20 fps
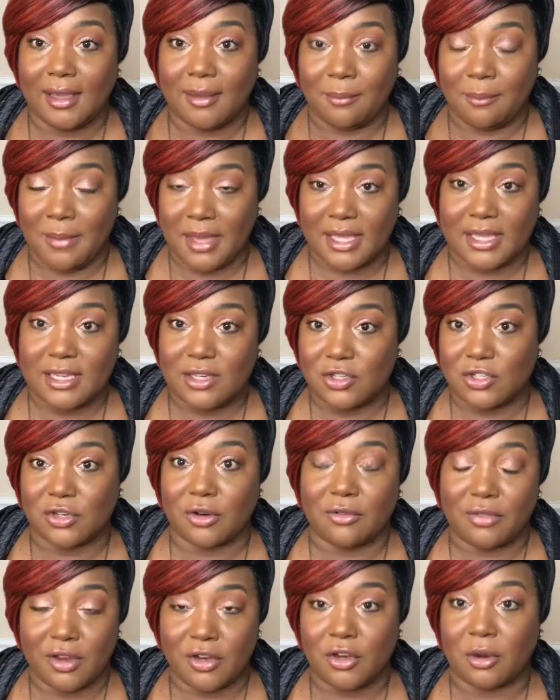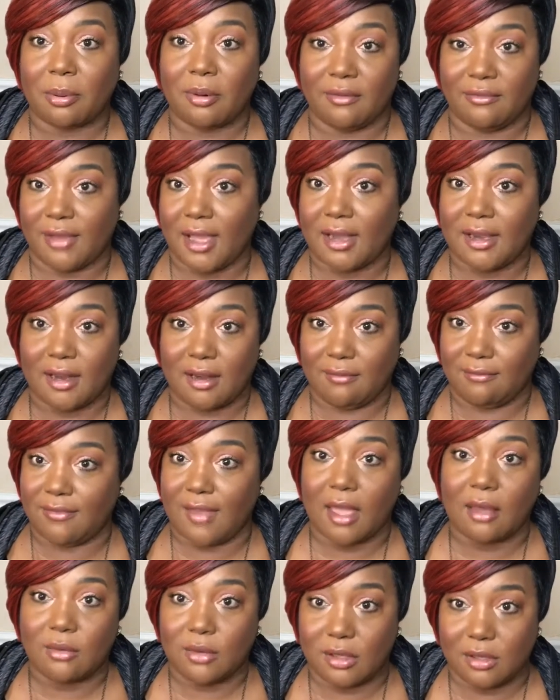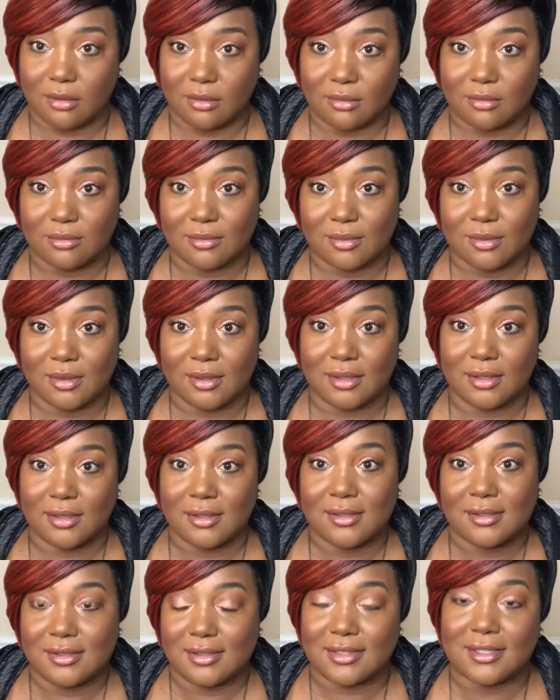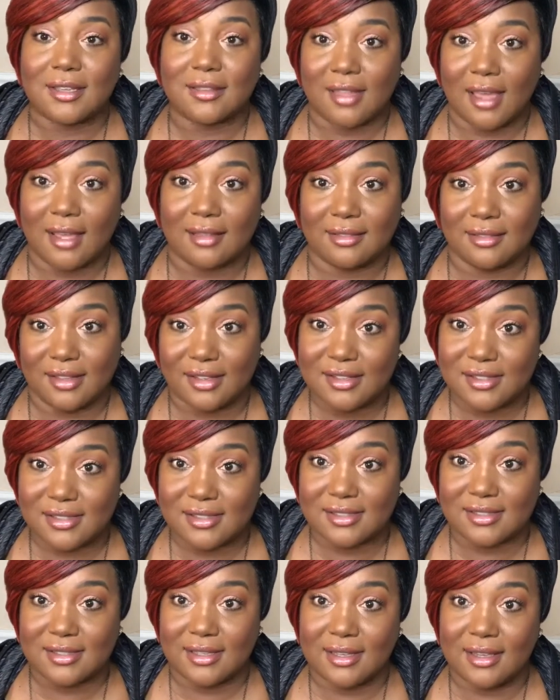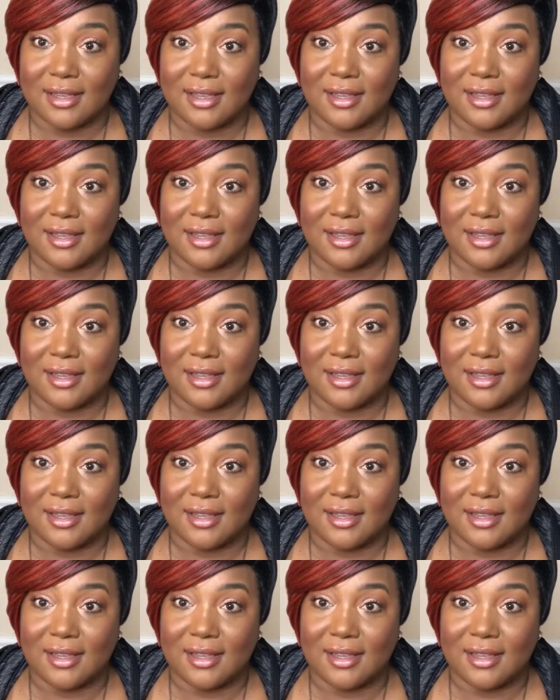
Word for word: making sure that you're providing value to that list.